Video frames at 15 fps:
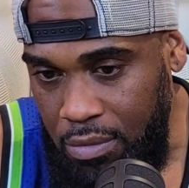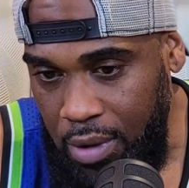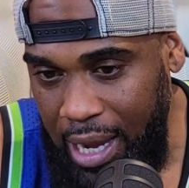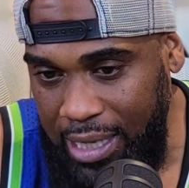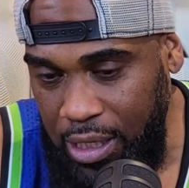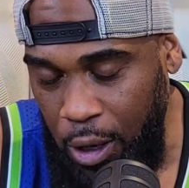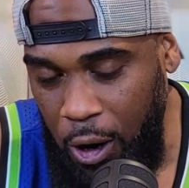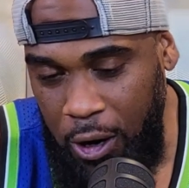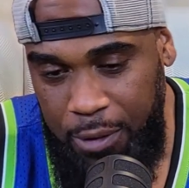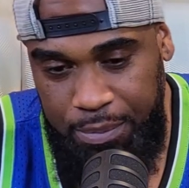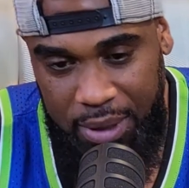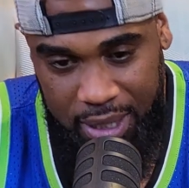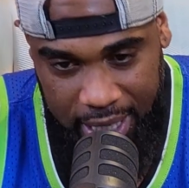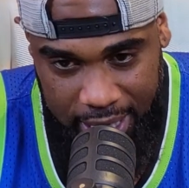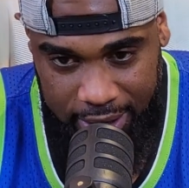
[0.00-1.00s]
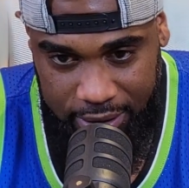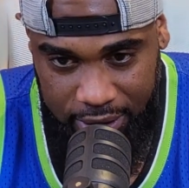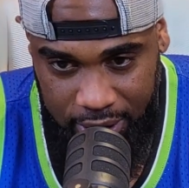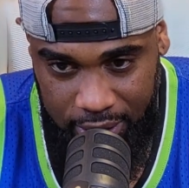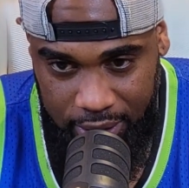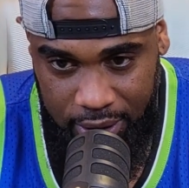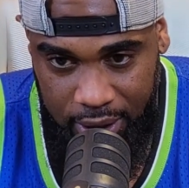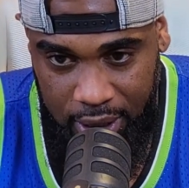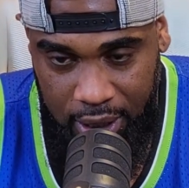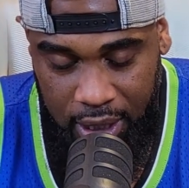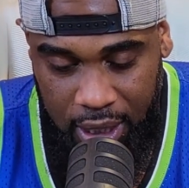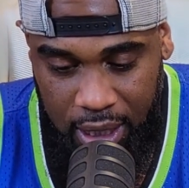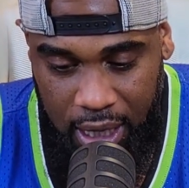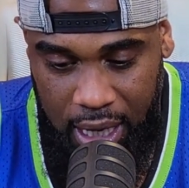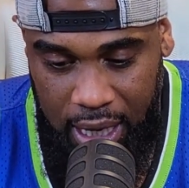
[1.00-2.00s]
at the Heart Began Center.
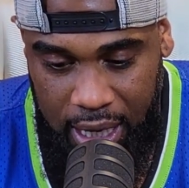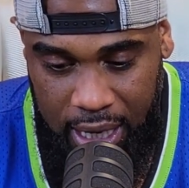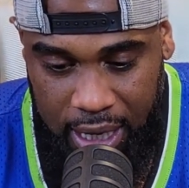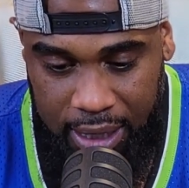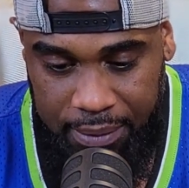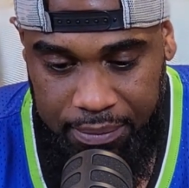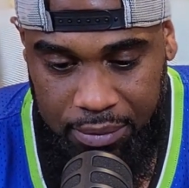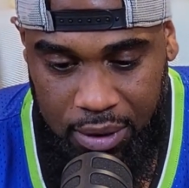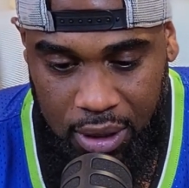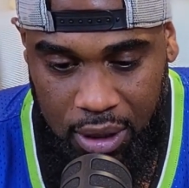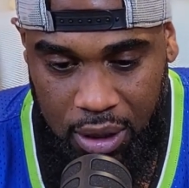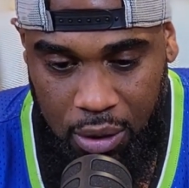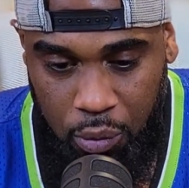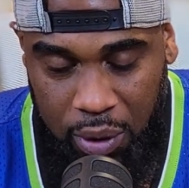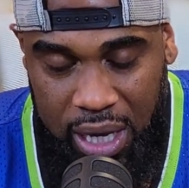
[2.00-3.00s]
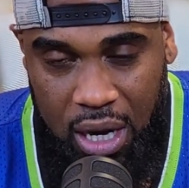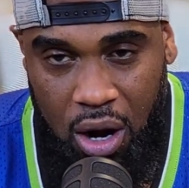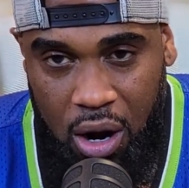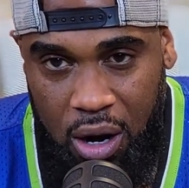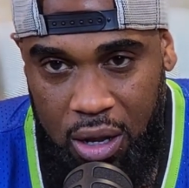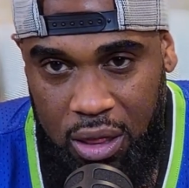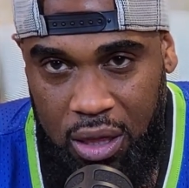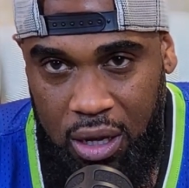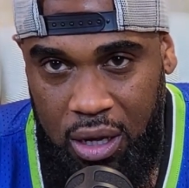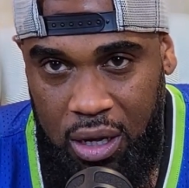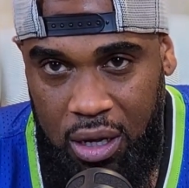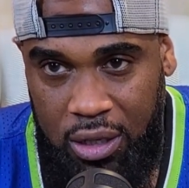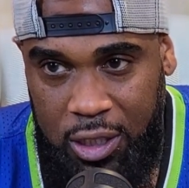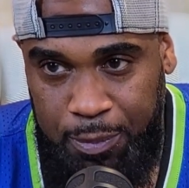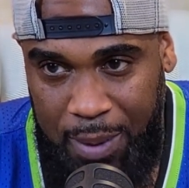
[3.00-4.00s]
We are
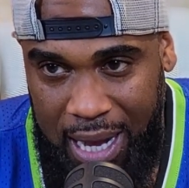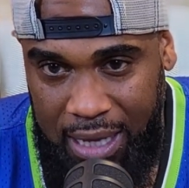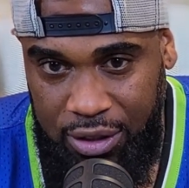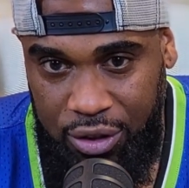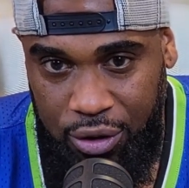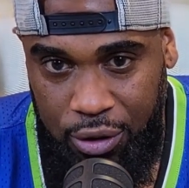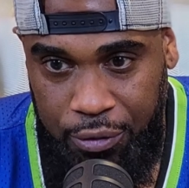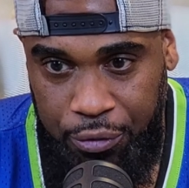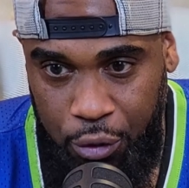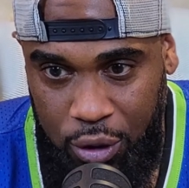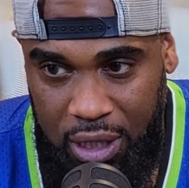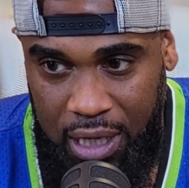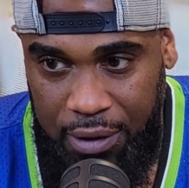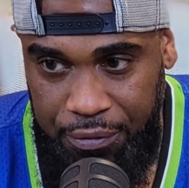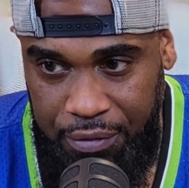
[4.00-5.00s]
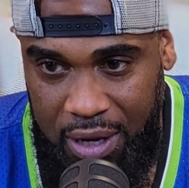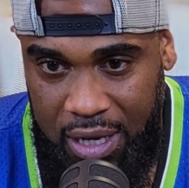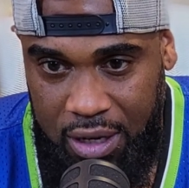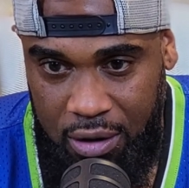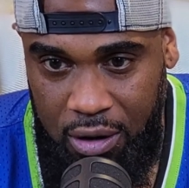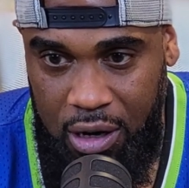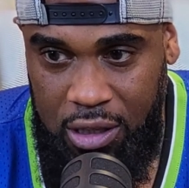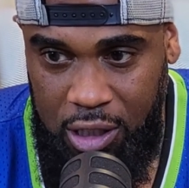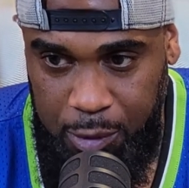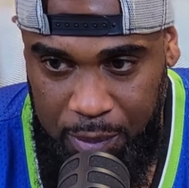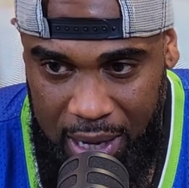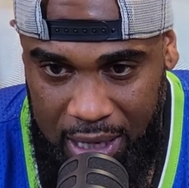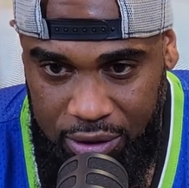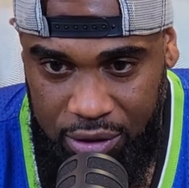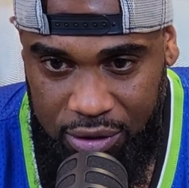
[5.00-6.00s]
the sponsor for the event. There are other
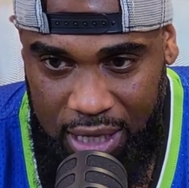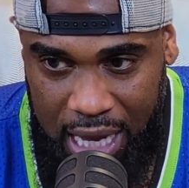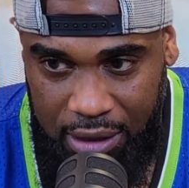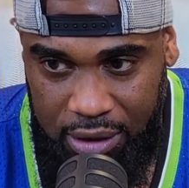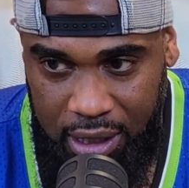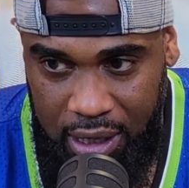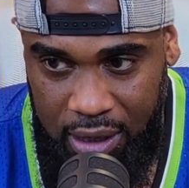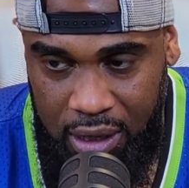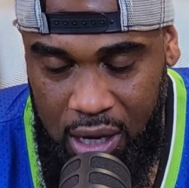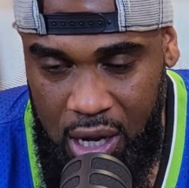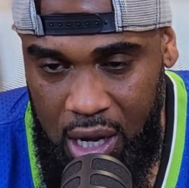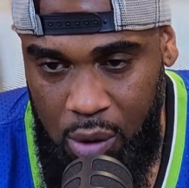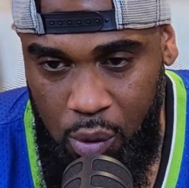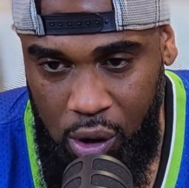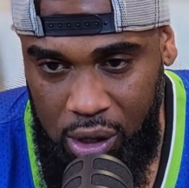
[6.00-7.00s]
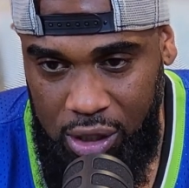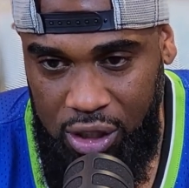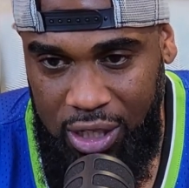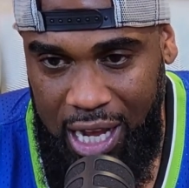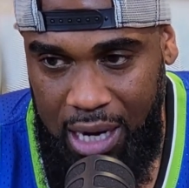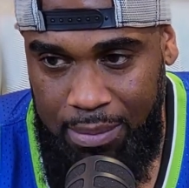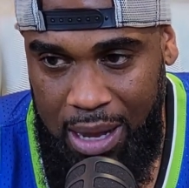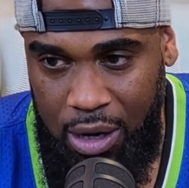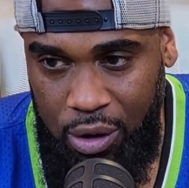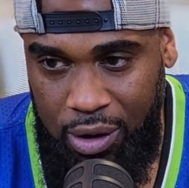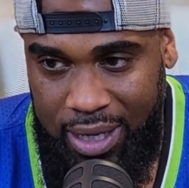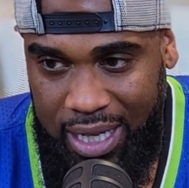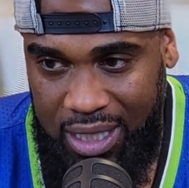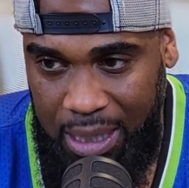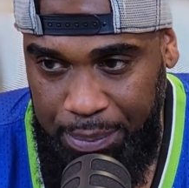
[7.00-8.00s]
sponsors out there. We're going to shout them out on our
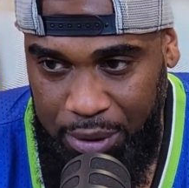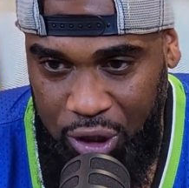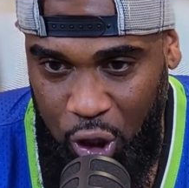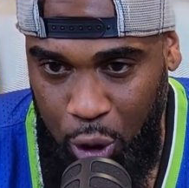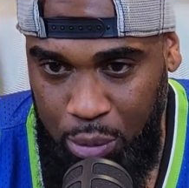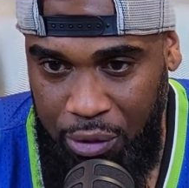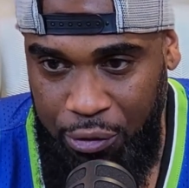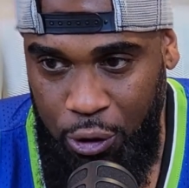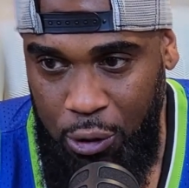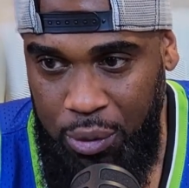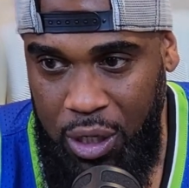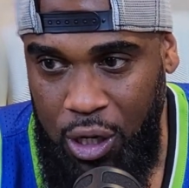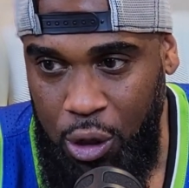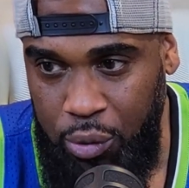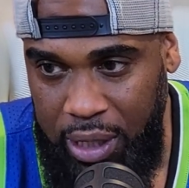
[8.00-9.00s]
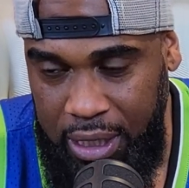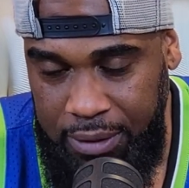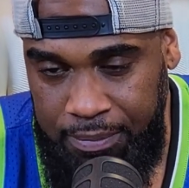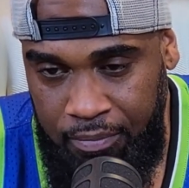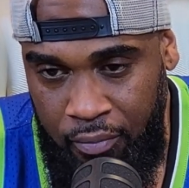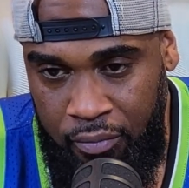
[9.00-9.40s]
next episode before we go in.